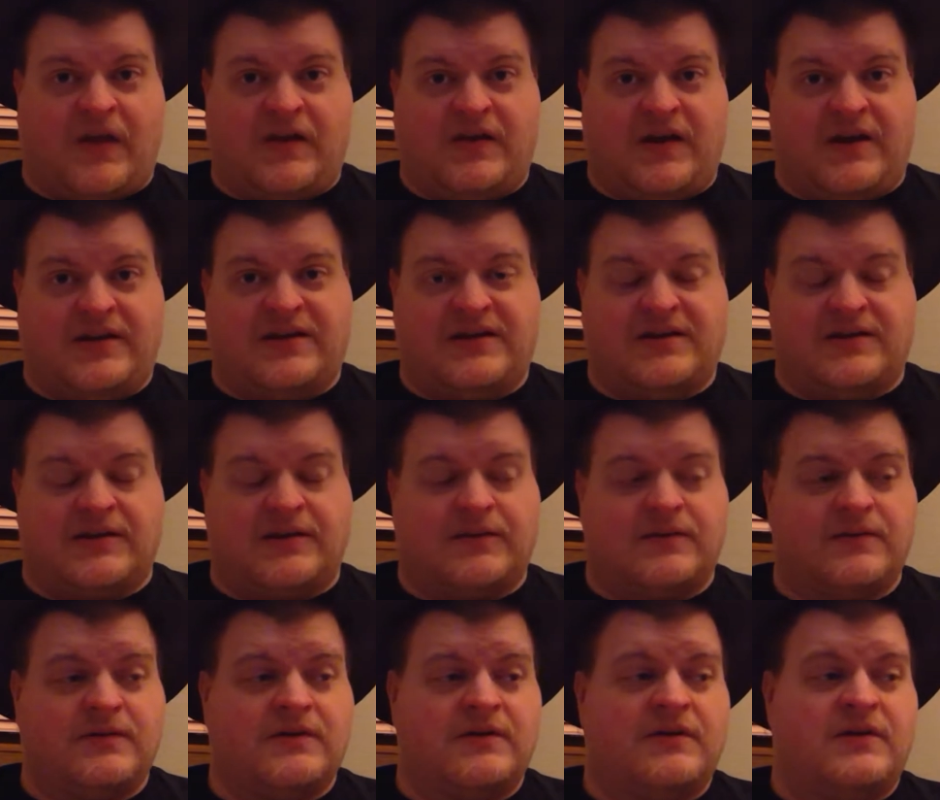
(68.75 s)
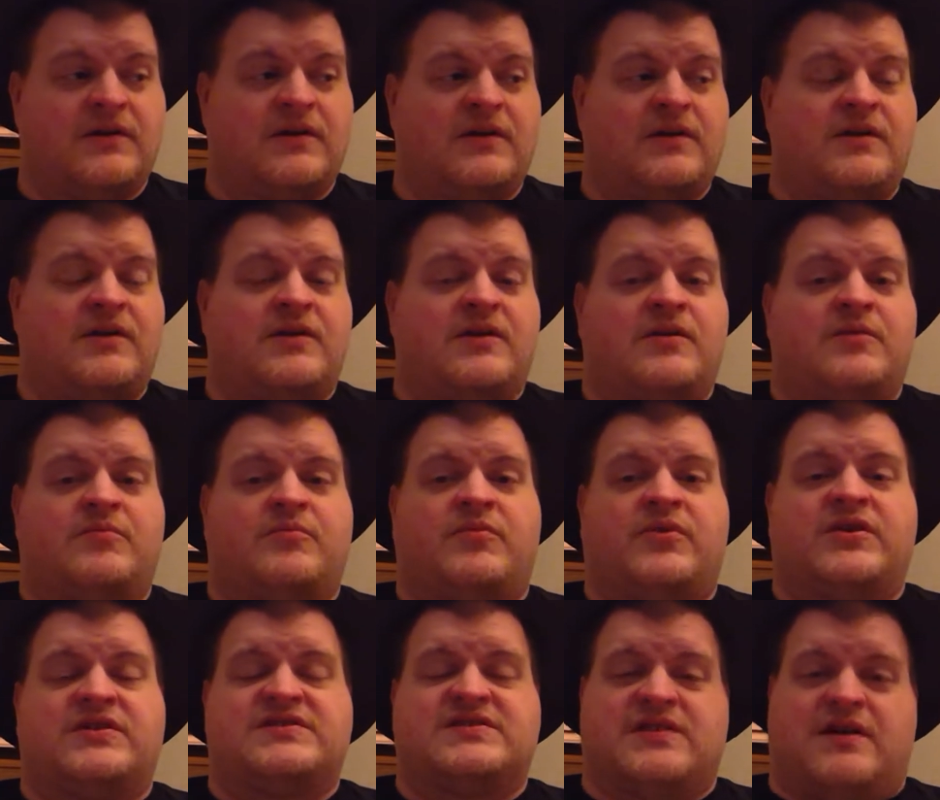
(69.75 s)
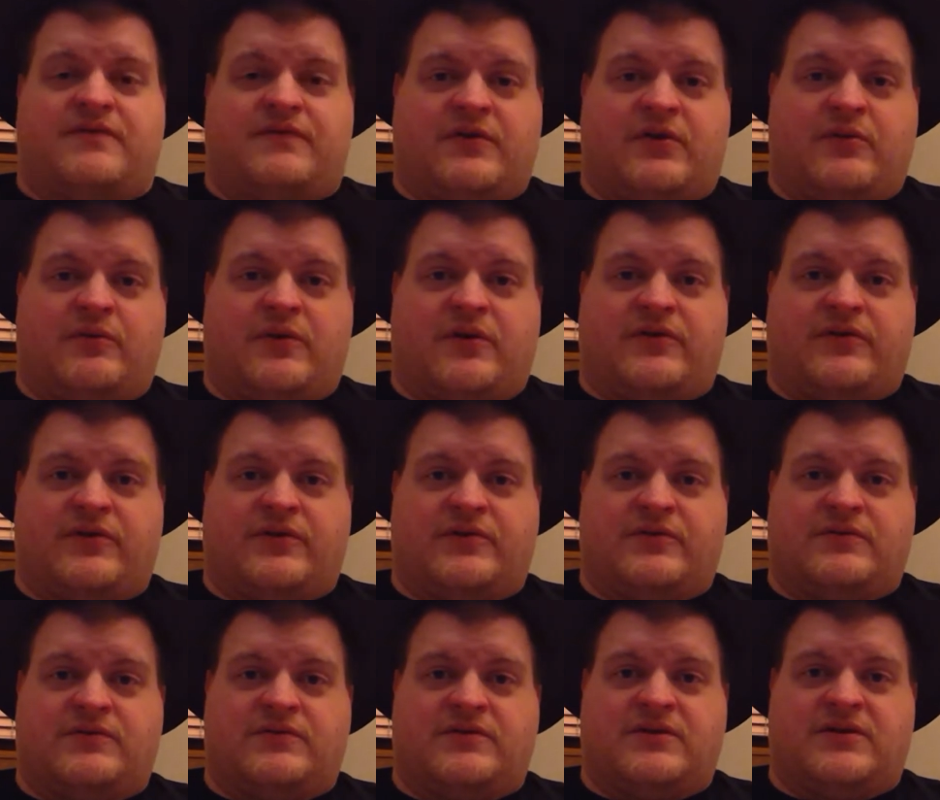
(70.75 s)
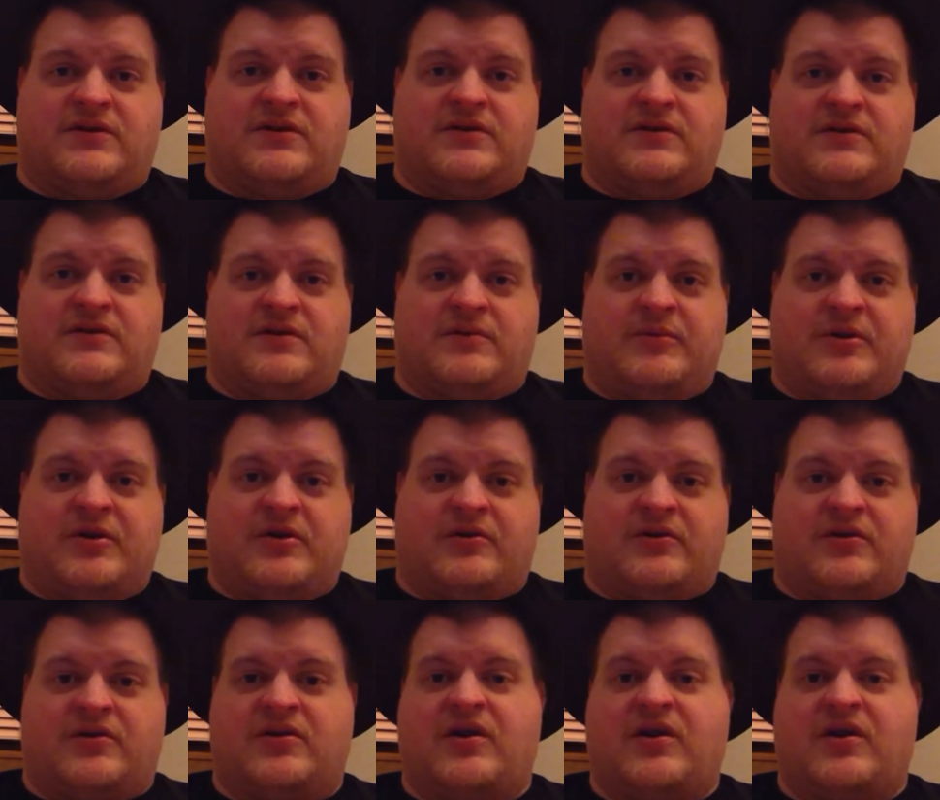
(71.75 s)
Not kidding. But it's not very well known in America.